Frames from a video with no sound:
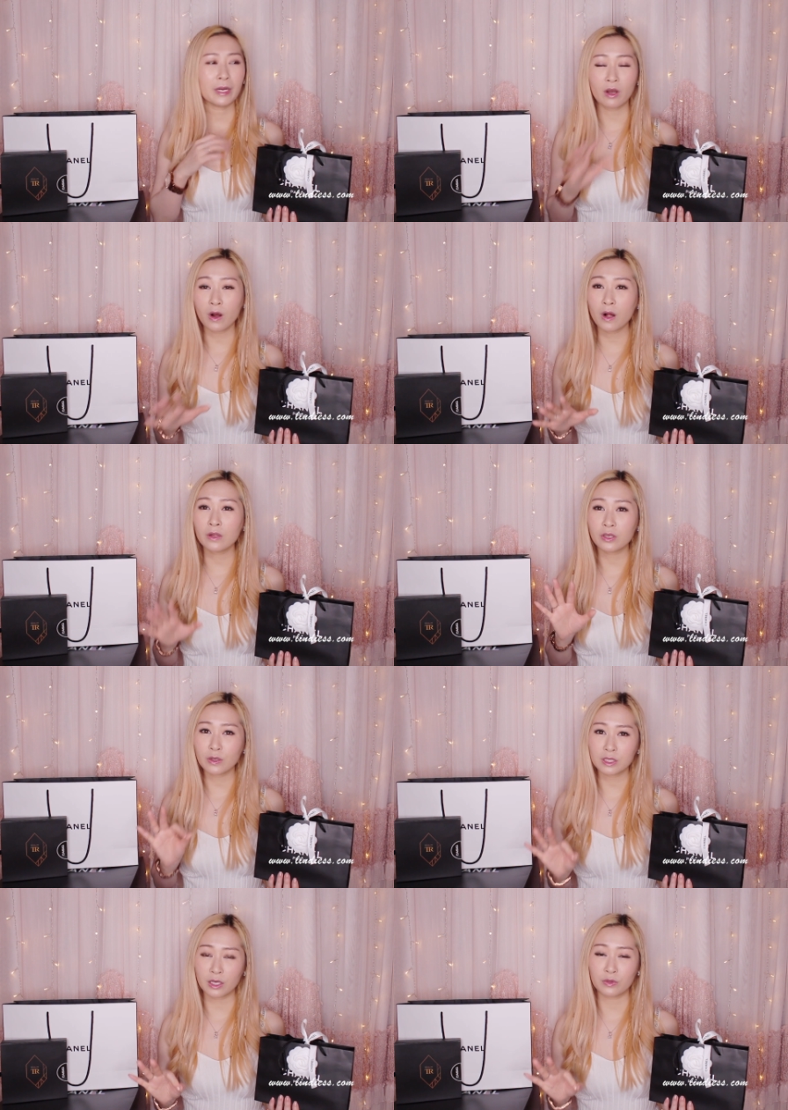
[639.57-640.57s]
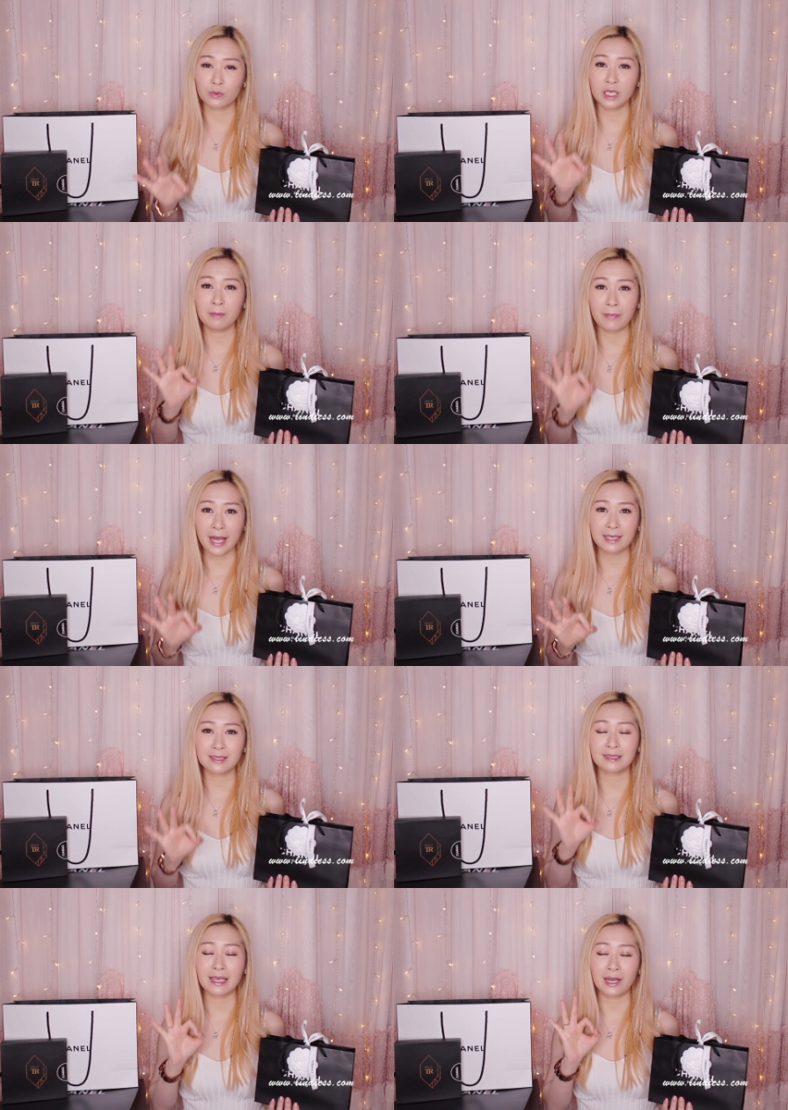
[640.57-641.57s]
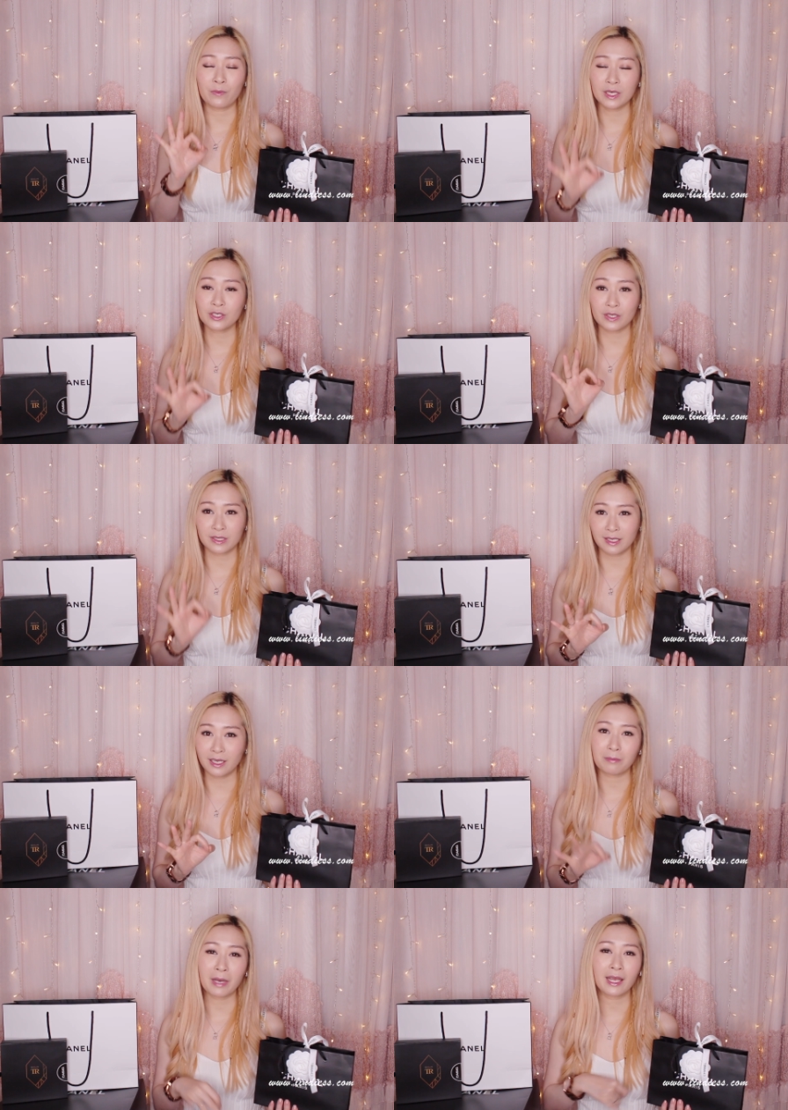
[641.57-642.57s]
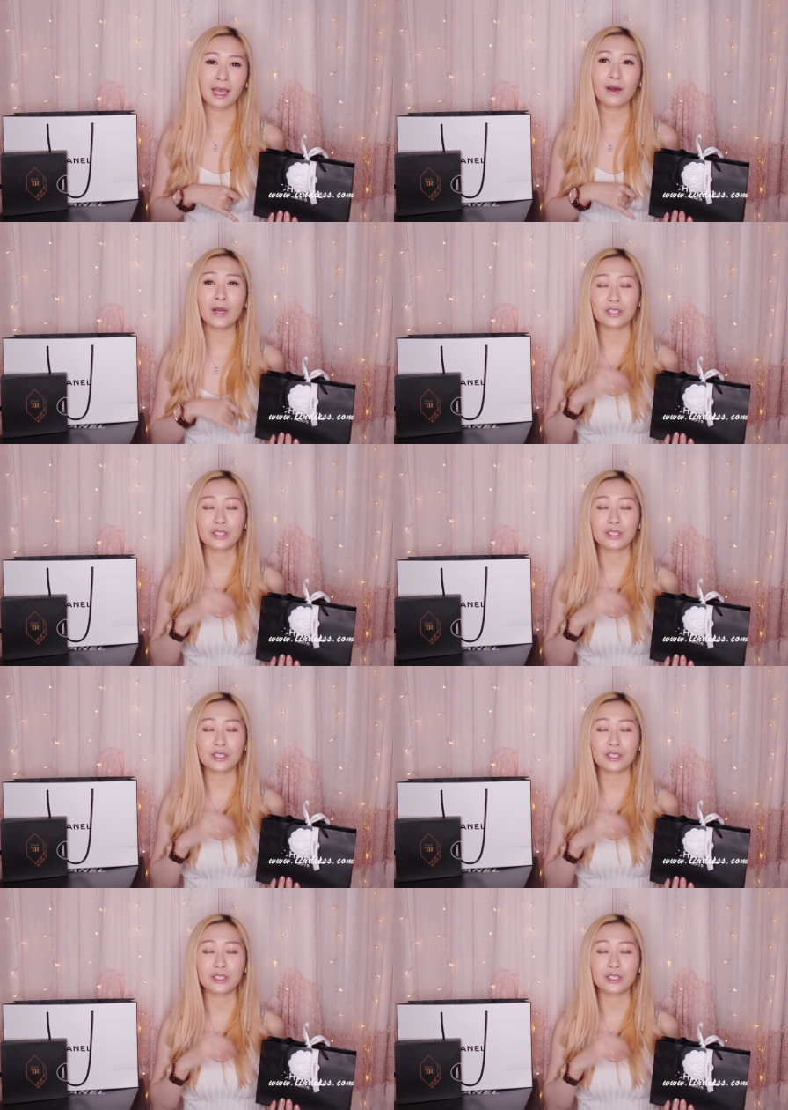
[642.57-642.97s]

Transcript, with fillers: But all those 3 bags that I went to see in Macau,